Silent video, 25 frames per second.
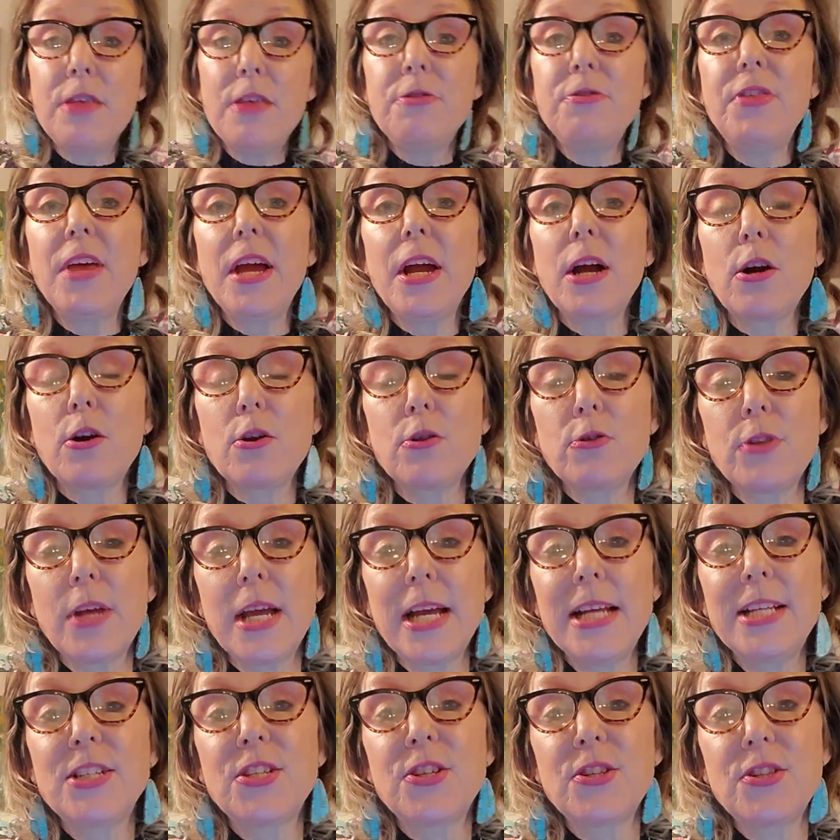There,
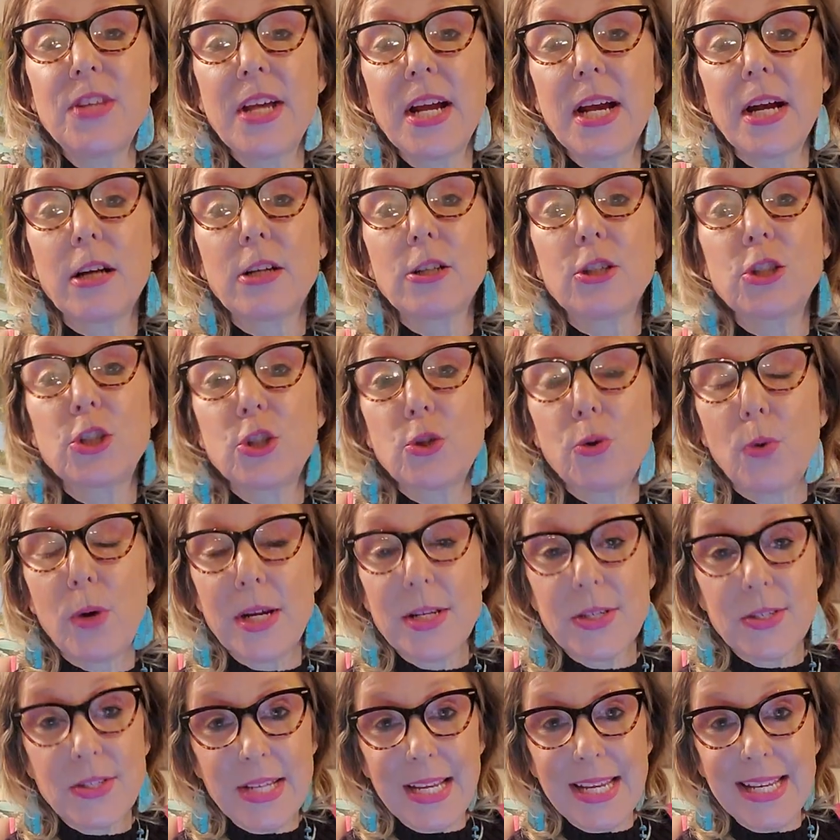it's their
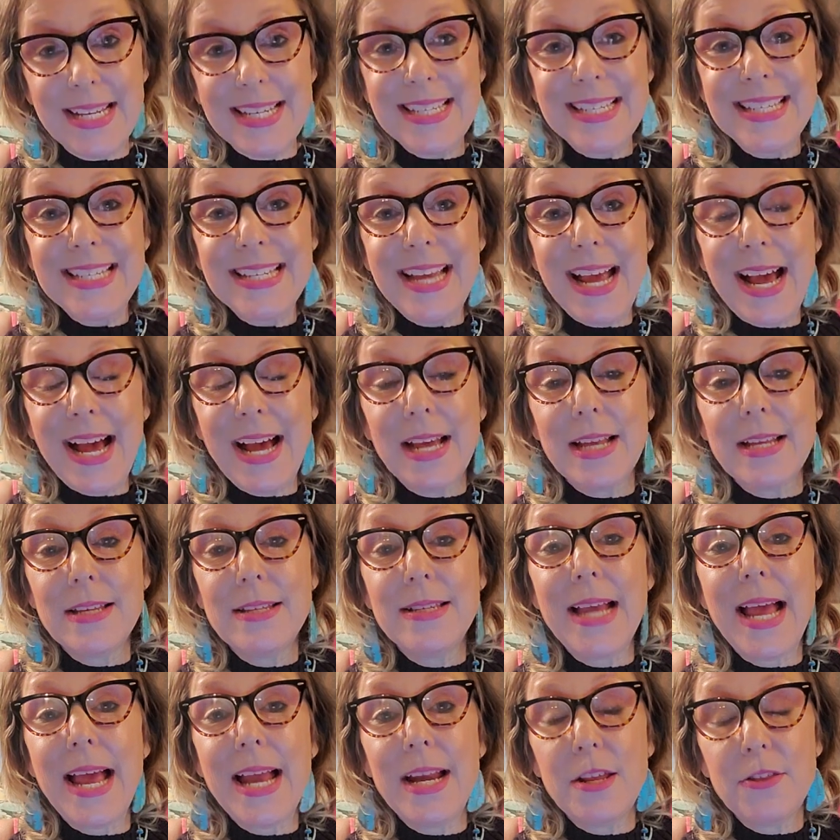choice. It is not
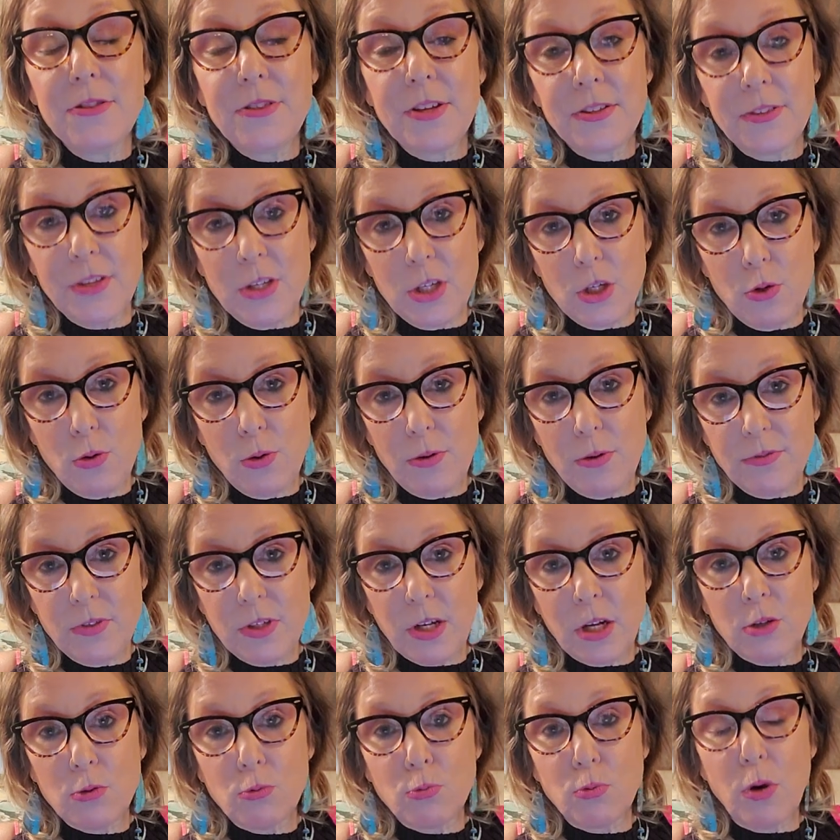anything that you have
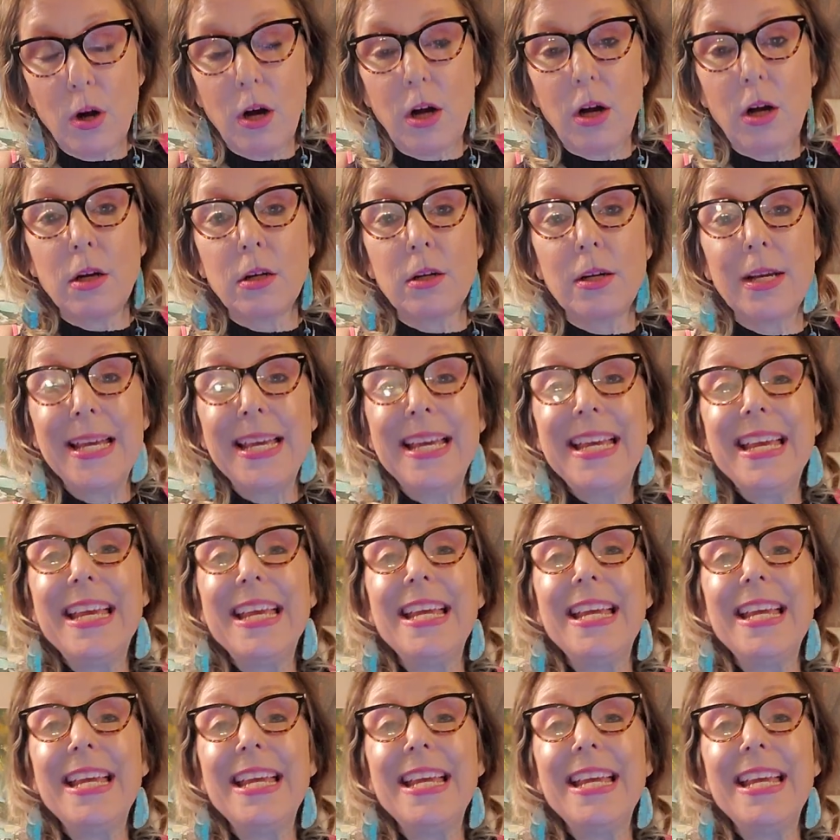done wrong.